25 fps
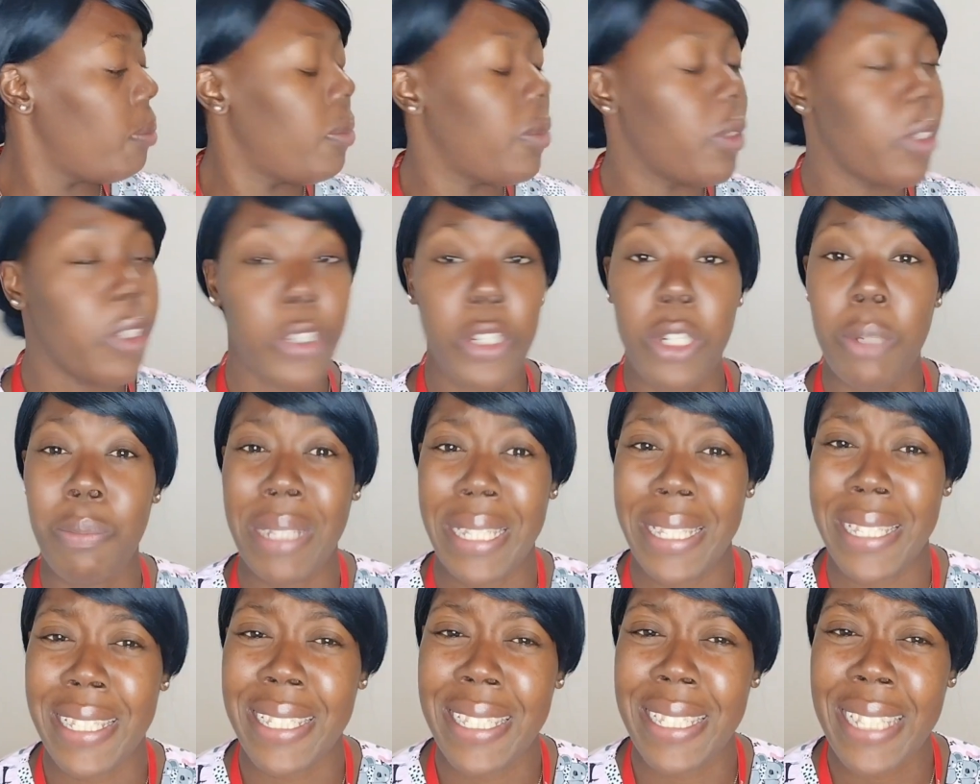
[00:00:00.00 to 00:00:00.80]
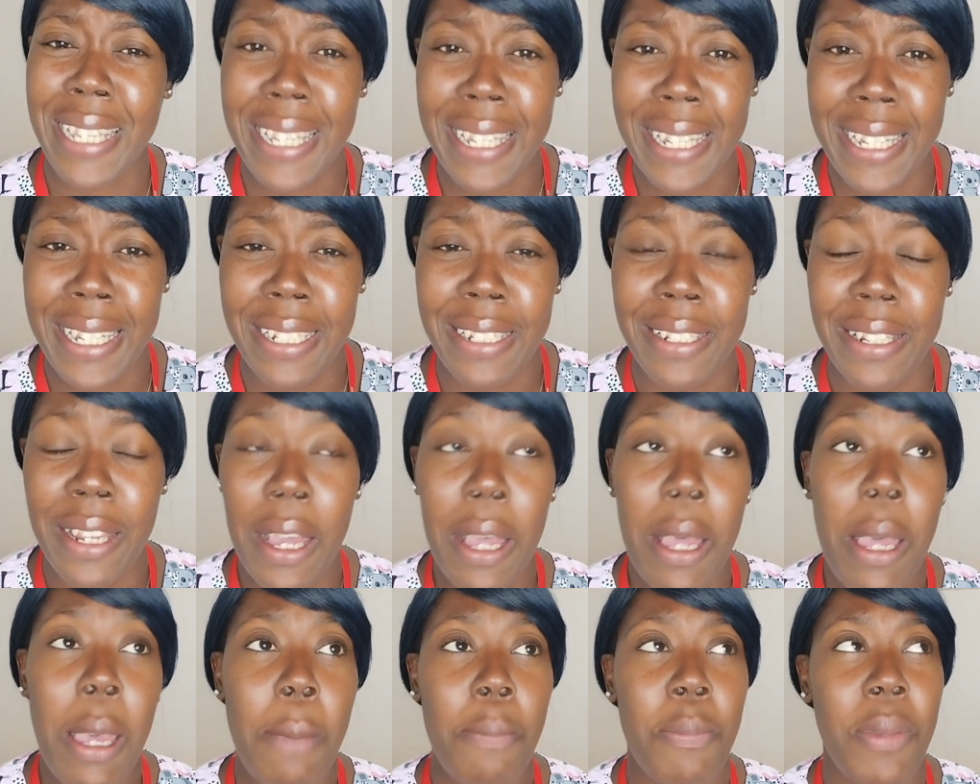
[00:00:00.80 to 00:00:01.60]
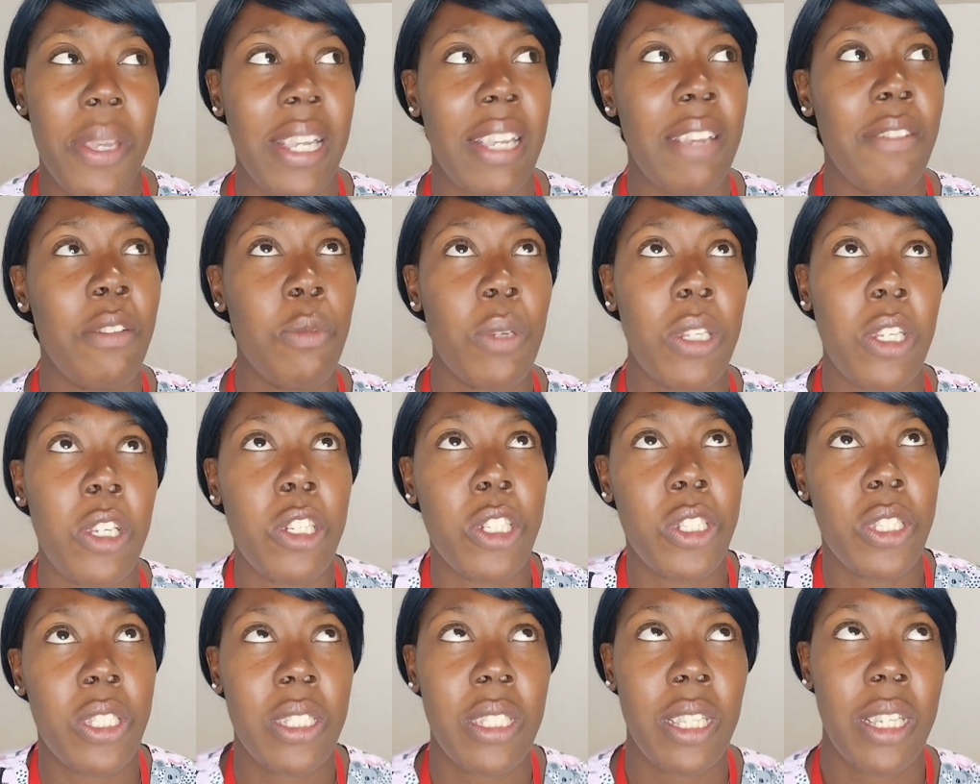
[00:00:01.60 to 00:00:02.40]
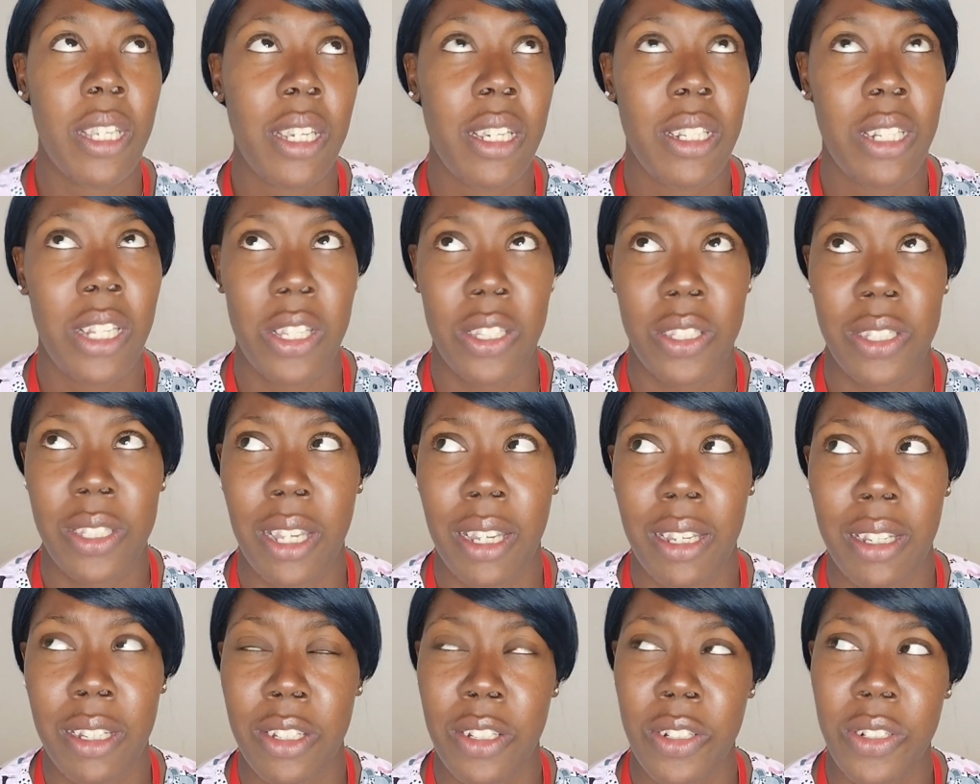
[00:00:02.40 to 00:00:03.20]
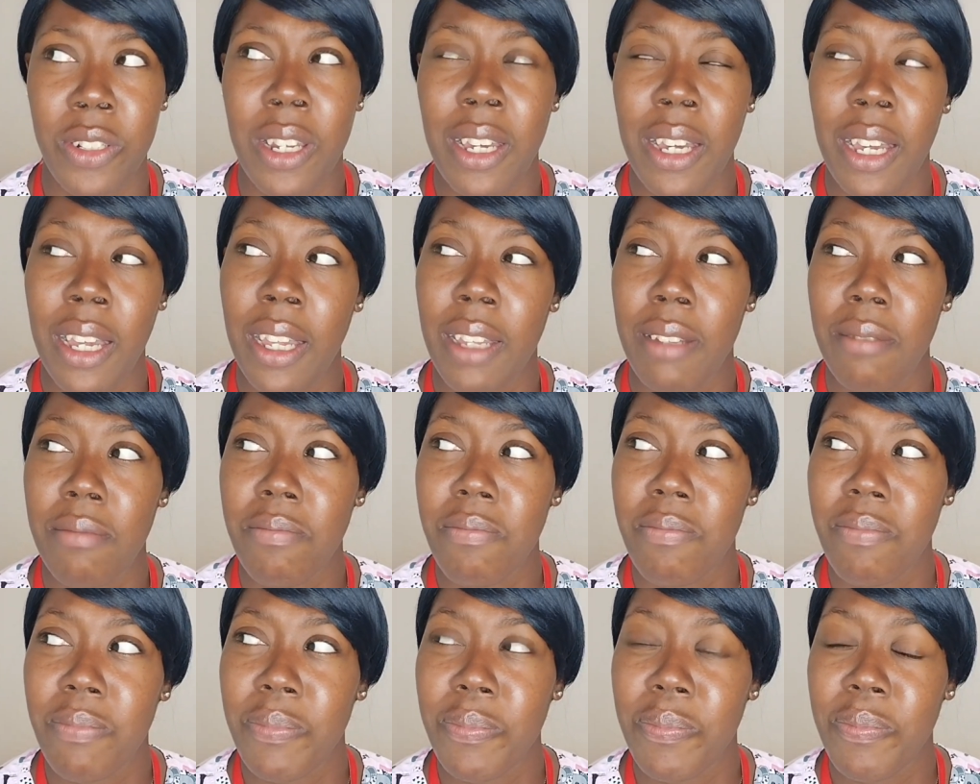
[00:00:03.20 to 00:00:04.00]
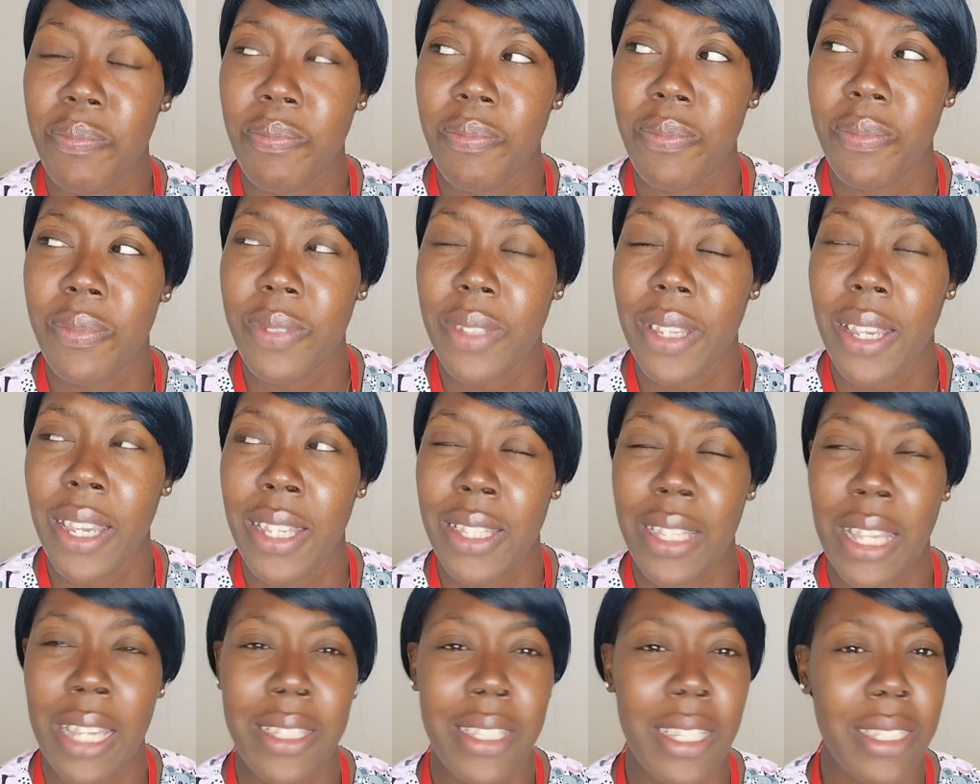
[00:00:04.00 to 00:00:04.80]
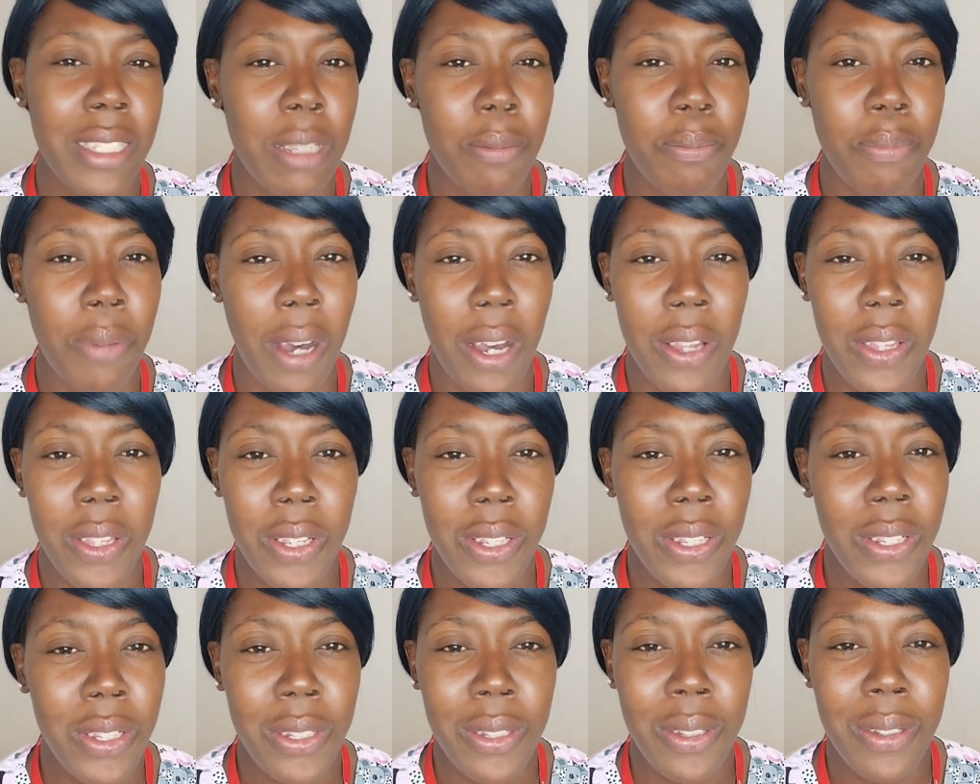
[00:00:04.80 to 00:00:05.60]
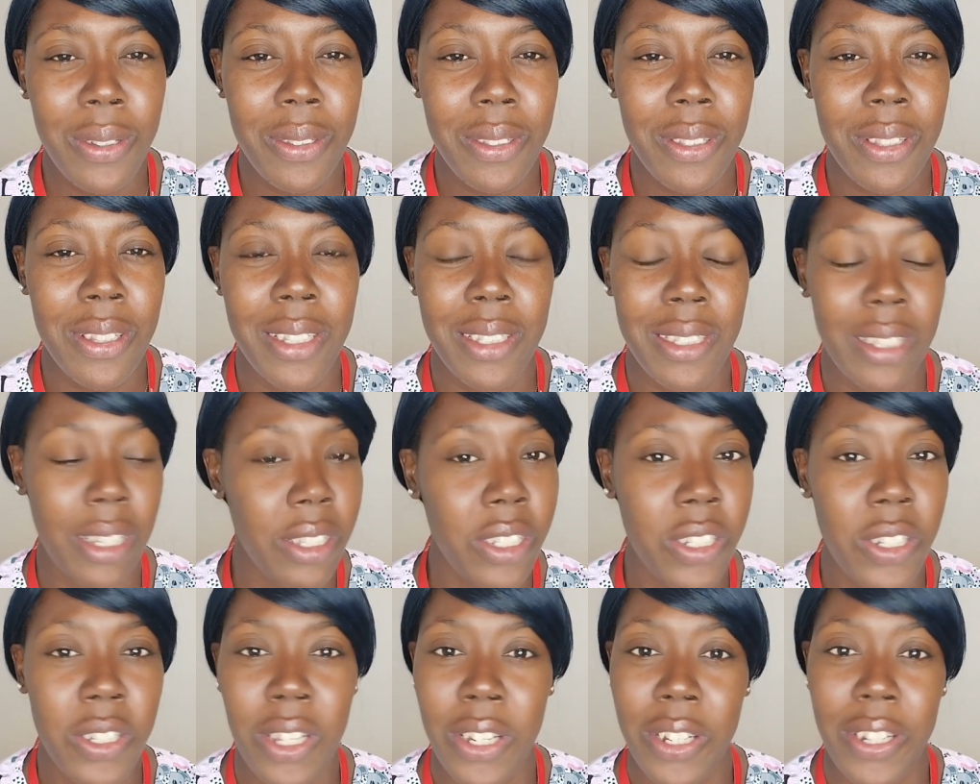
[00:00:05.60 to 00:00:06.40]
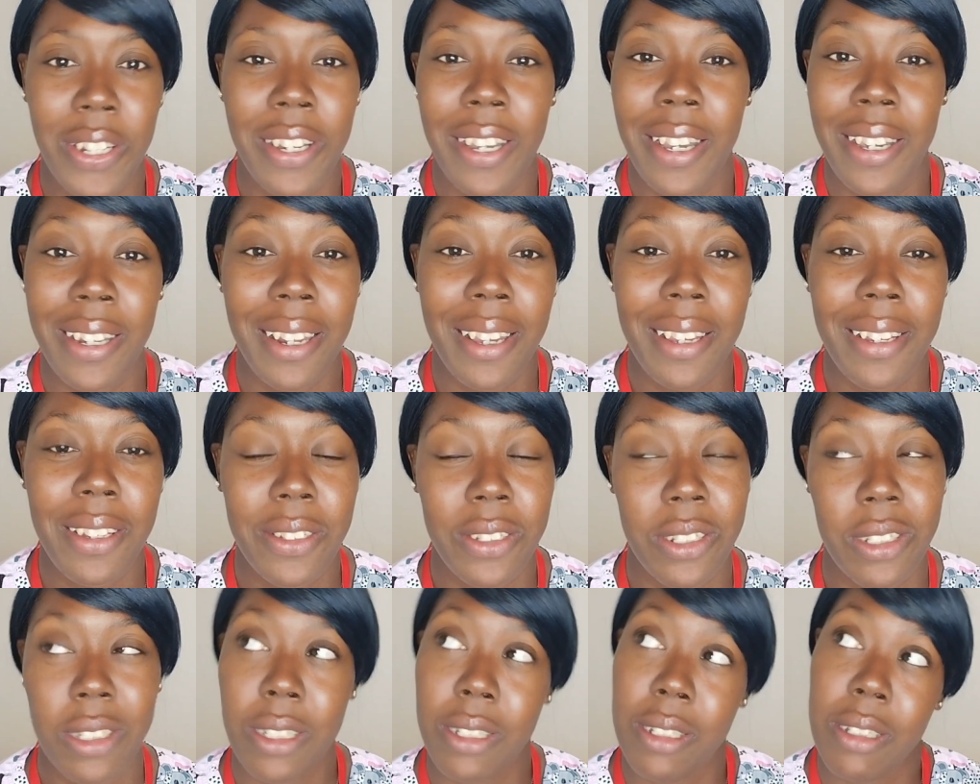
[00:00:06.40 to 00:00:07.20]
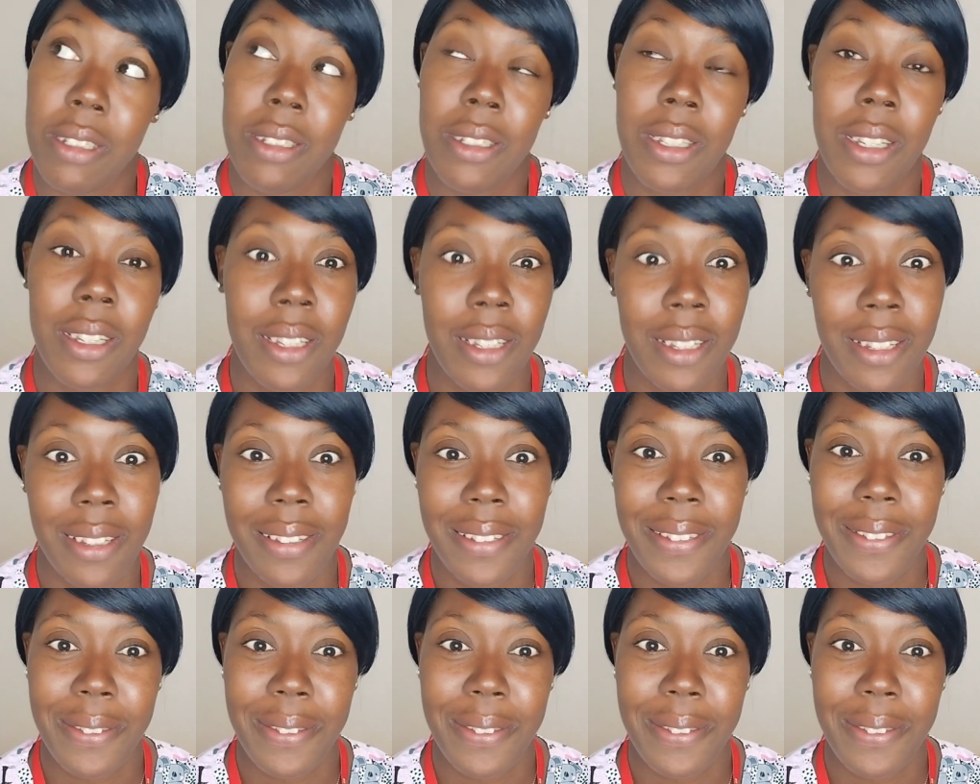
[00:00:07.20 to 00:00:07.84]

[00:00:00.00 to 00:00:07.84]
You're gonna be seen. But even when you're seen, it's like you're not and it doesn't bother you, the attention that you're getting. You're just like, okay.